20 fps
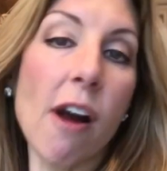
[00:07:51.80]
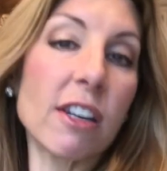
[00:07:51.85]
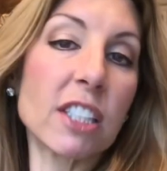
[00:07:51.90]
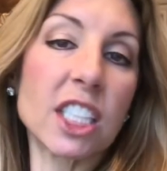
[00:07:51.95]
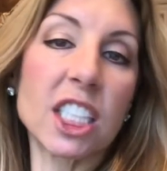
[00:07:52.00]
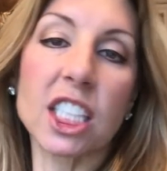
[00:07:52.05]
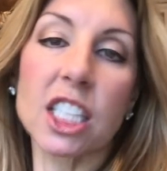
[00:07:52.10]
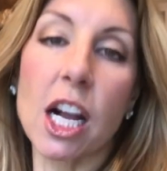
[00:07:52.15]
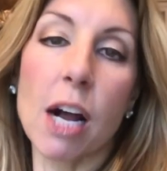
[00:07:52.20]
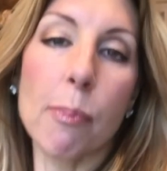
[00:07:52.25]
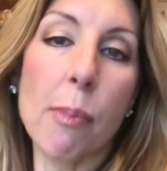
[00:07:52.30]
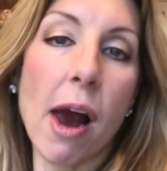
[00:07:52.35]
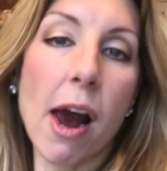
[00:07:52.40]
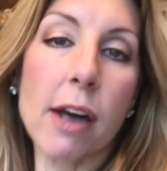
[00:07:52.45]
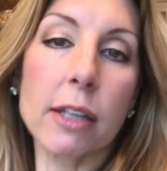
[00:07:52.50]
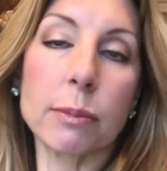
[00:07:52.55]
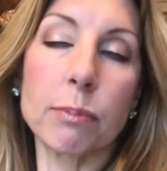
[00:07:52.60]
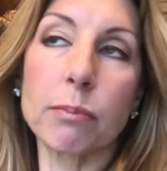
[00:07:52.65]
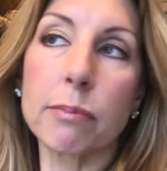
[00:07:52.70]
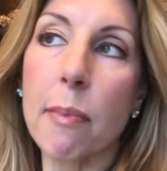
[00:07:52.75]
I take that
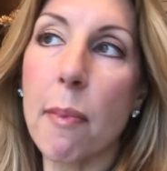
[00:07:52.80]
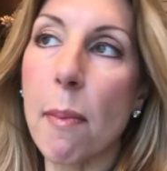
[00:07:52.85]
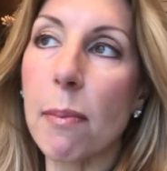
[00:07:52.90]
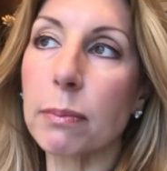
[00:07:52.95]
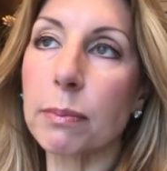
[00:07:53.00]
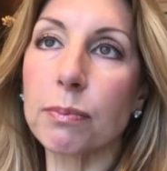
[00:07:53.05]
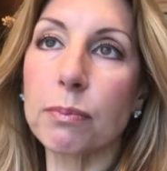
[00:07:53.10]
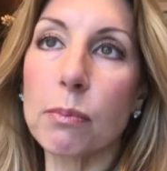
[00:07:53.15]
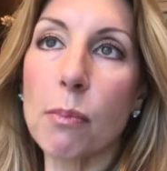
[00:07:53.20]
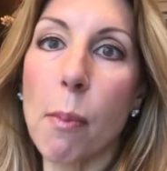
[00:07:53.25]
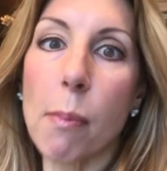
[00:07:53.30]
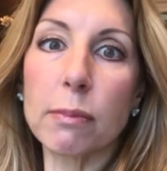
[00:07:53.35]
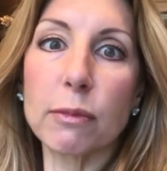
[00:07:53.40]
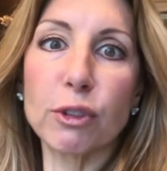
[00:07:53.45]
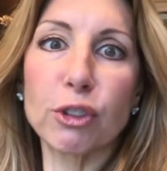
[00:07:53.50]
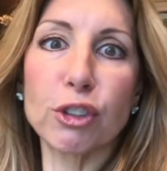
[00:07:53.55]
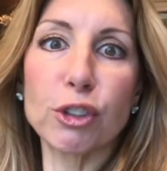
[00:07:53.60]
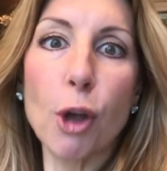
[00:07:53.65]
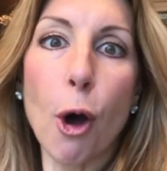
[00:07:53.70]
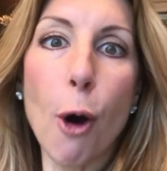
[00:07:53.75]
back.
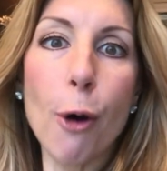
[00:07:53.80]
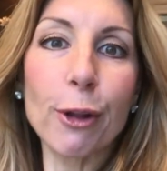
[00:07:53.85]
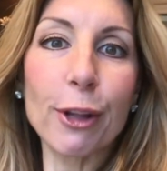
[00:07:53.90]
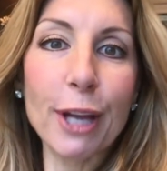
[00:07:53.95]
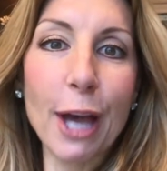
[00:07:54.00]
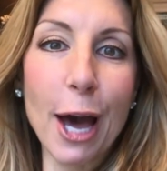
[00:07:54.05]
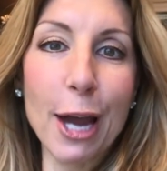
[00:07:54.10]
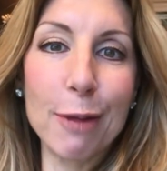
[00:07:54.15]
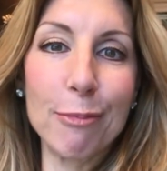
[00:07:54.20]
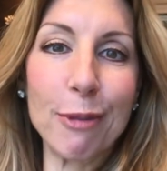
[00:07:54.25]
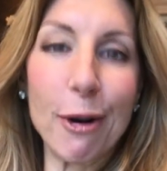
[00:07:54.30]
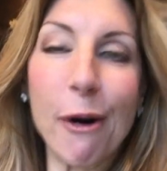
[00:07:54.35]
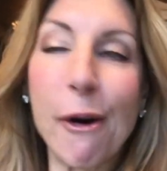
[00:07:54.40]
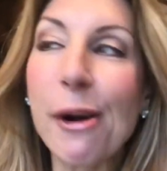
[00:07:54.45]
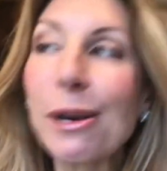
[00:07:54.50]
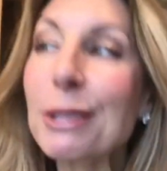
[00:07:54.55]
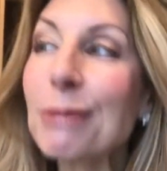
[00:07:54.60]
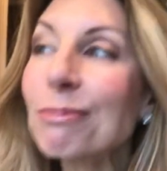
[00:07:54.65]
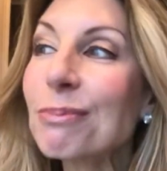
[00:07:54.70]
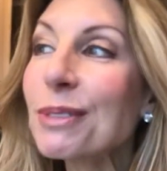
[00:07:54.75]
It's totally edible.
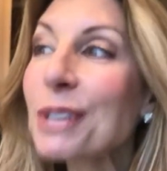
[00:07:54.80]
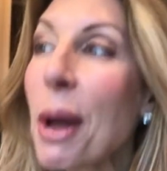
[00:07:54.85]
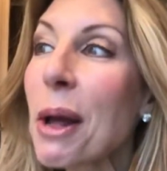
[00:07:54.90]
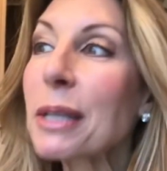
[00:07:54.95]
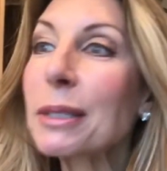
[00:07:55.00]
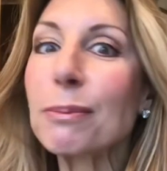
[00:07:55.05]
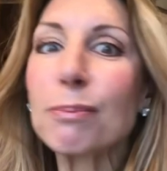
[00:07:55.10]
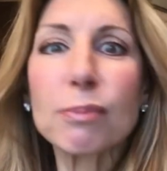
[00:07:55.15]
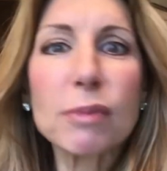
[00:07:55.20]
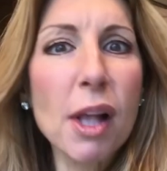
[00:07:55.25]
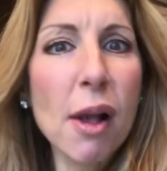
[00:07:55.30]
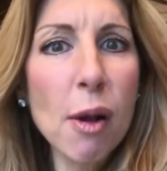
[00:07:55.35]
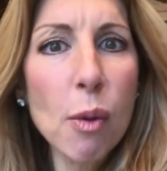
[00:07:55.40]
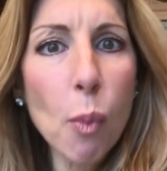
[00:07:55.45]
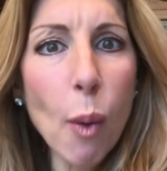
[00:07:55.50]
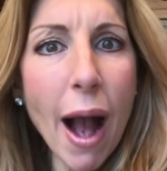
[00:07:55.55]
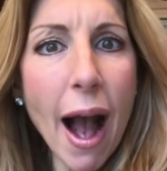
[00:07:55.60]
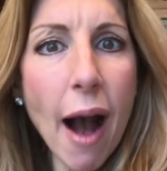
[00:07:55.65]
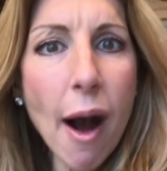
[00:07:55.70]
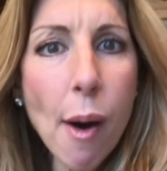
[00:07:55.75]

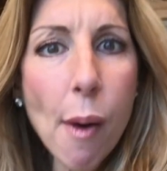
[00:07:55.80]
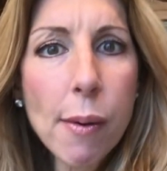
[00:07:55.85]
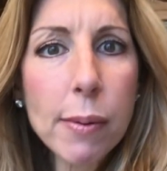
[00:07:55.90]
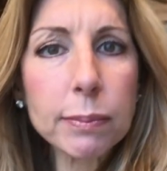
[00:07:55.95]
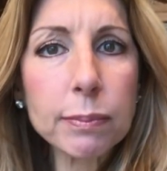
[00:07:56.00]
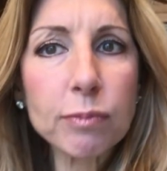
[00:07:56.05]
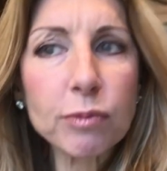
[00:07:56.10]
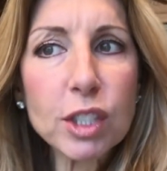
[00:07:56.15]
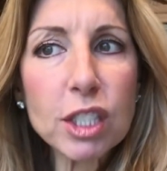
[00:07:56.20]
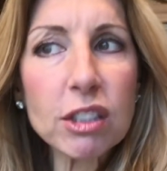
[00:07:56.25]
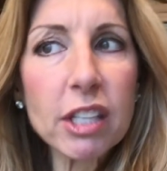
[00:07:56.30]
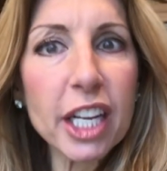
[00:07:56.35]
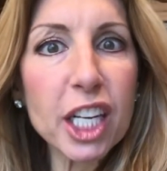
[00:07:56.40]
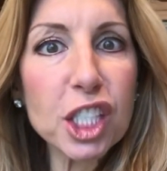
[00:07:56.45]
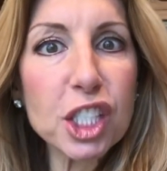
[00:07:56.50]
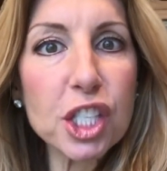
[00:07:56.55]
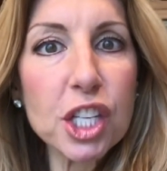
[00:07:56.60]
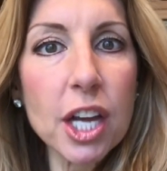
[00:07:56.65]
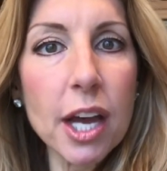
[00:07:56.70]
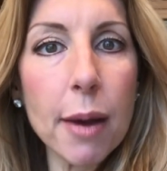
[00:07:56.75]
Wow, it's like
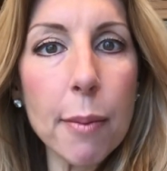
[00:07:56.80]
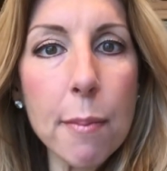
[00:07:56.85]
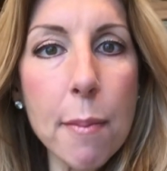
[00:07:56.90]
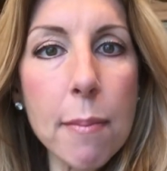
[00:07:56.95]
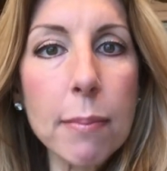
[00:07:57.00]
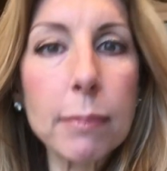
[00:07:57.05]
a chip.